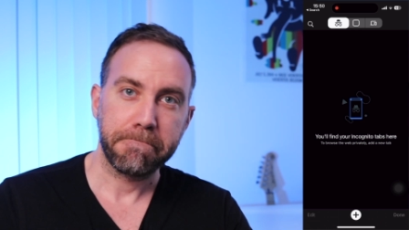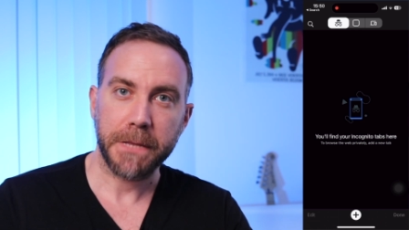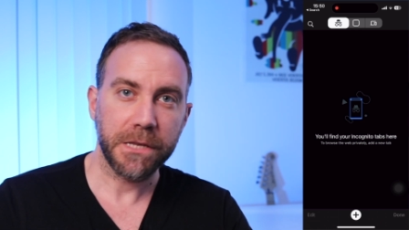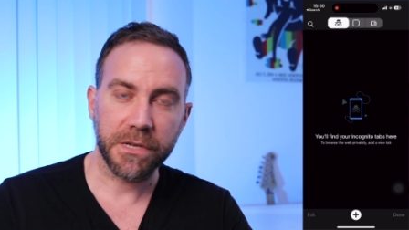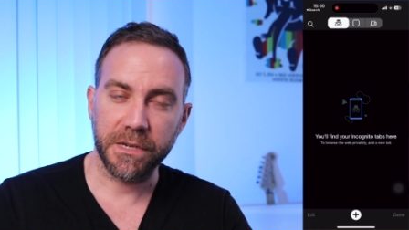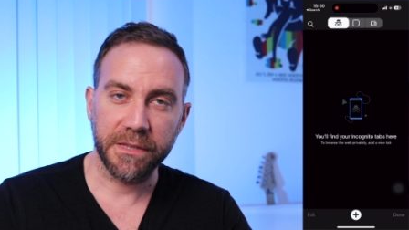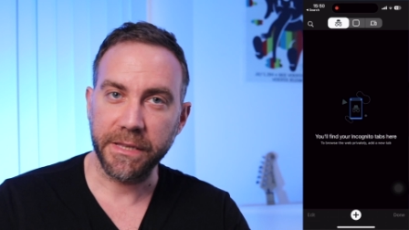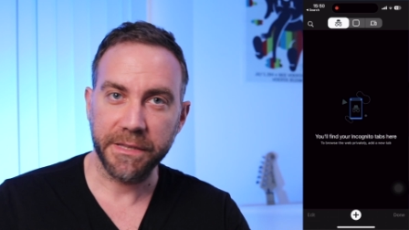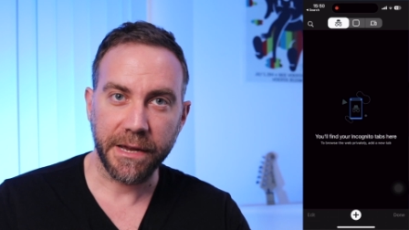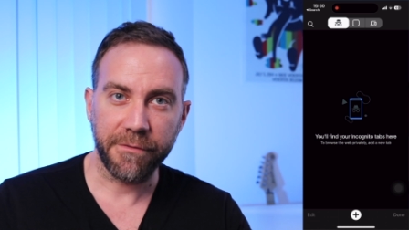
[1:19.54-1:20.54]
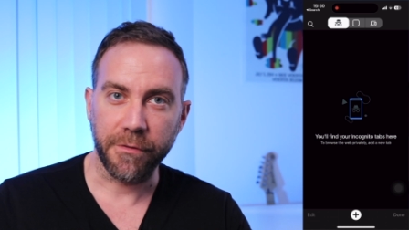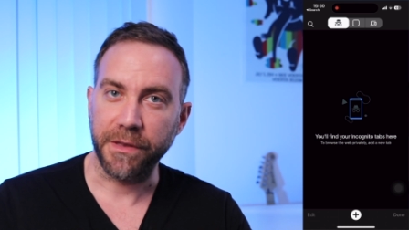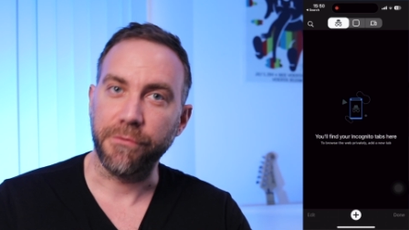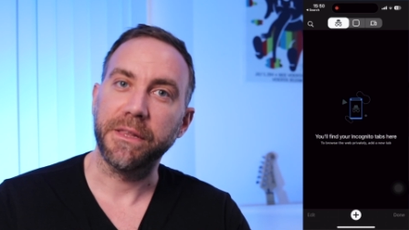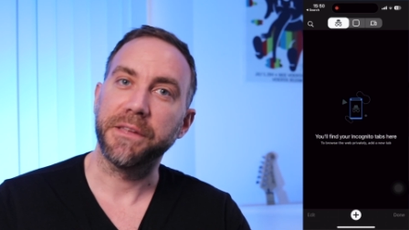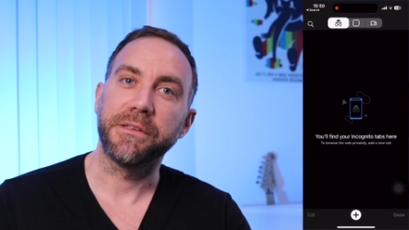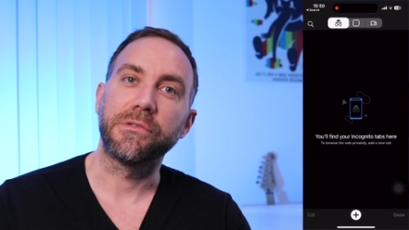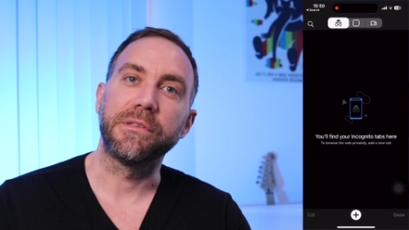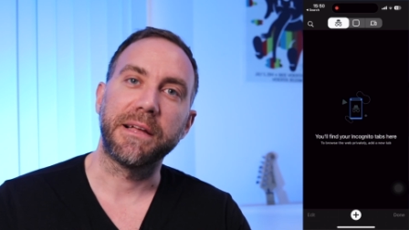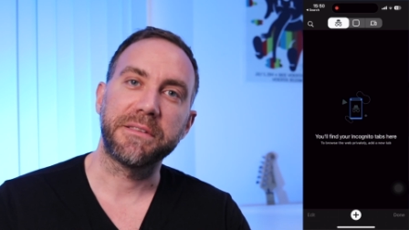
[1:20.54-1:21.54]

It's going to delete everything related to that